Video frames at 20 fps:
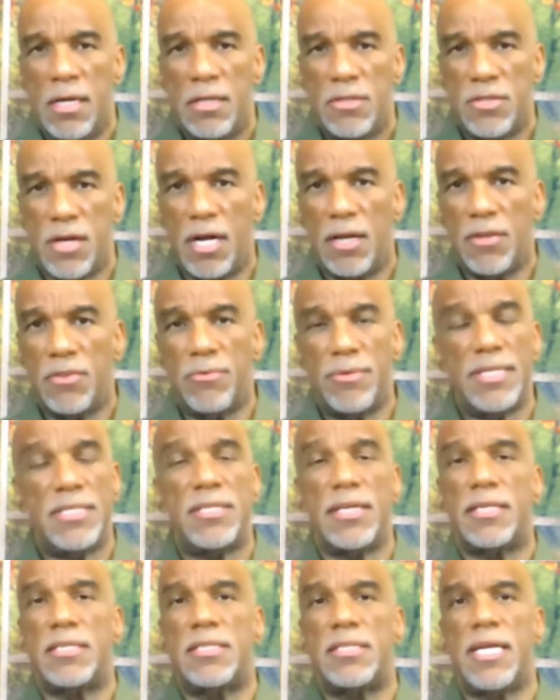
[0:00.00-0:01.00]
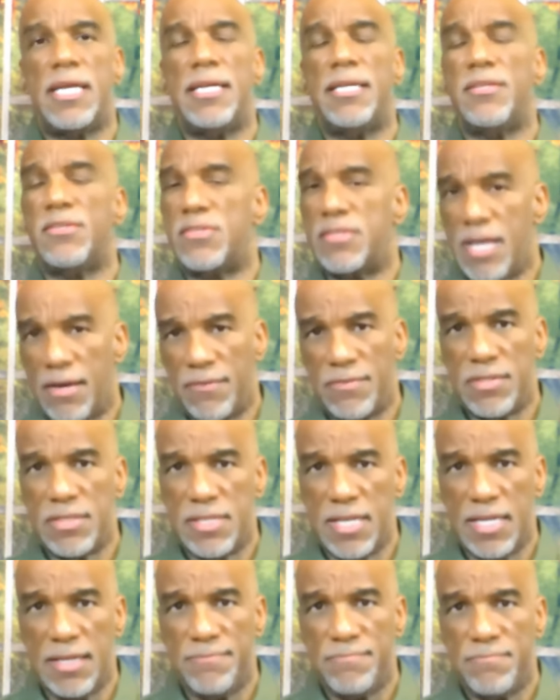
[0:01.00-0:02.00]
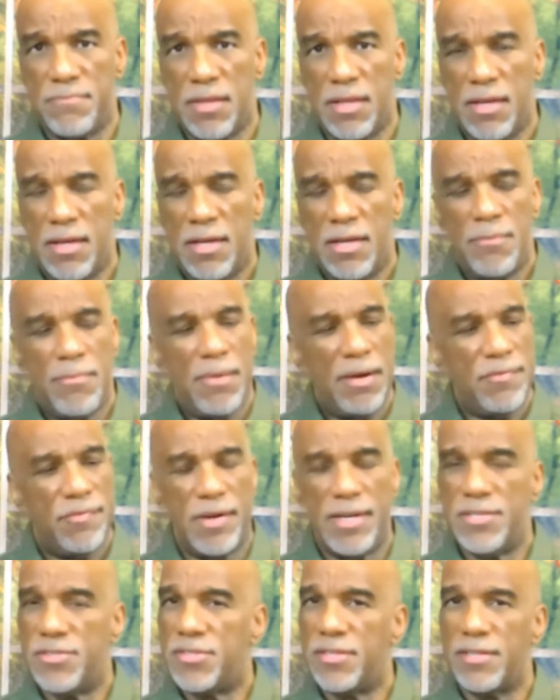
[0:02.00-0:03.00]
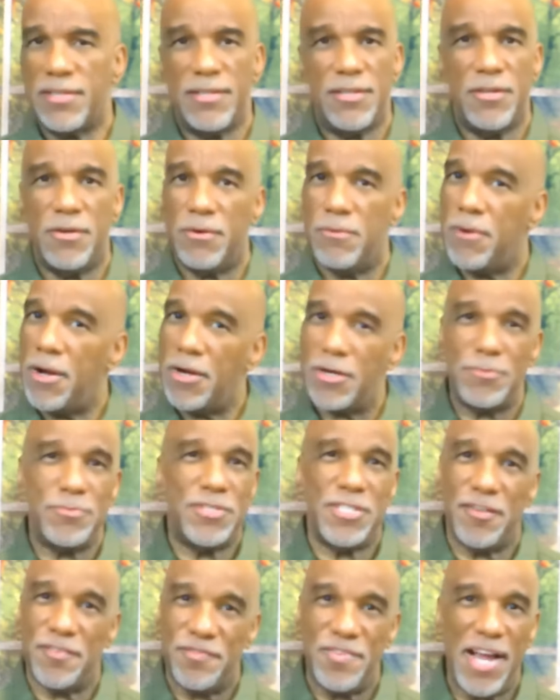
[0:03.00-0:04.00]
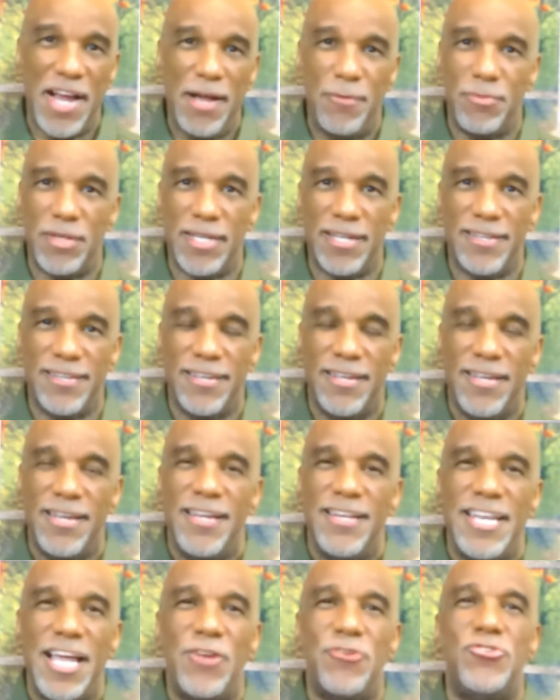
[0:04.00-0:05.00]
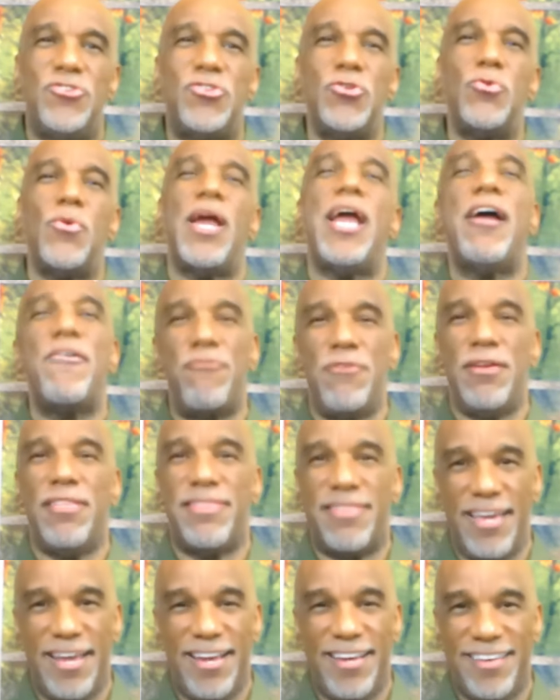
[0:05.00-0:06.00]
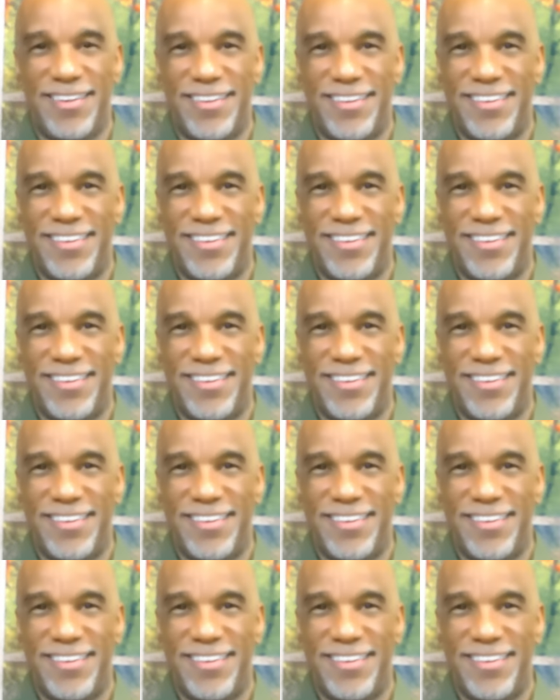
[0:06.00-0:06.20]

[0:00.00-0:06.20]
John 3:16 and 17. My friends, you're welcome to the family. Now do everything.